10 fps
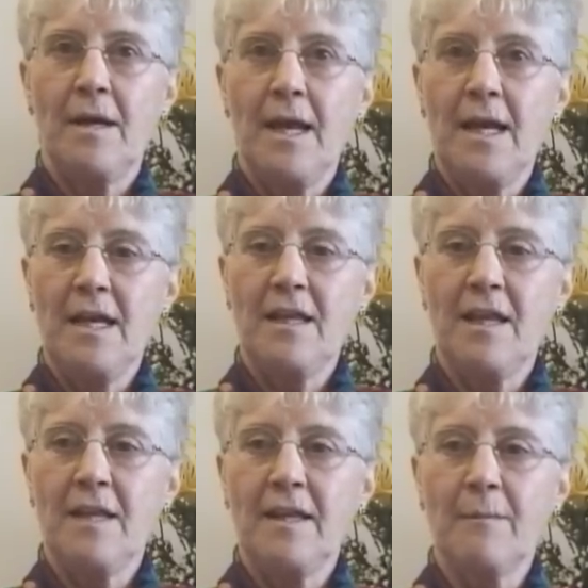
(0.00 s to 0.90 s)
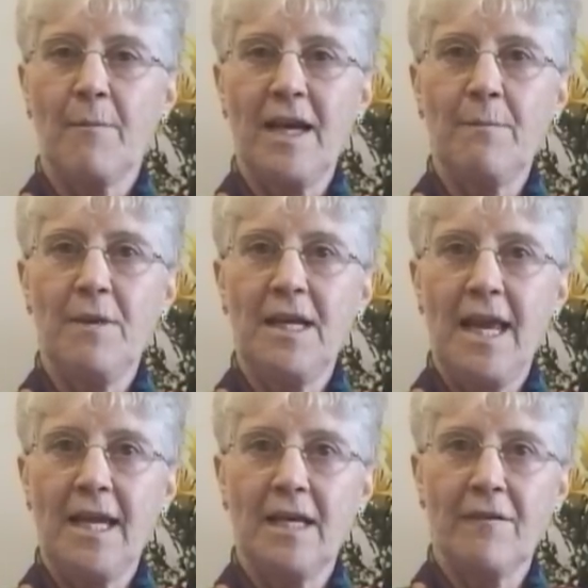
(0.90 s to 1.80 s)
anything that might be
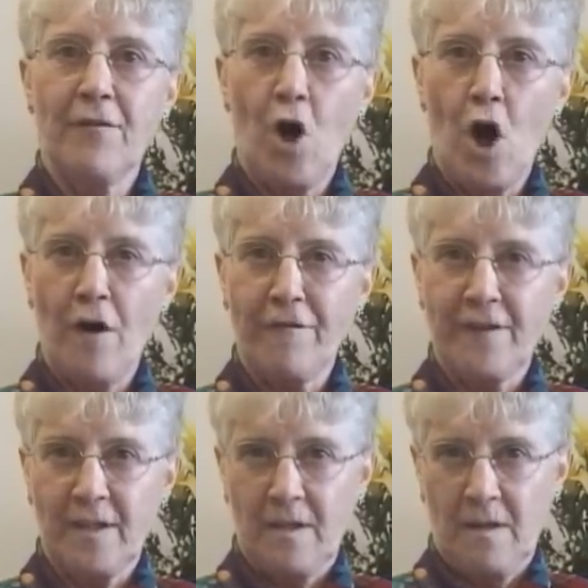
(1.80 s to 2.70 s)
negative off it.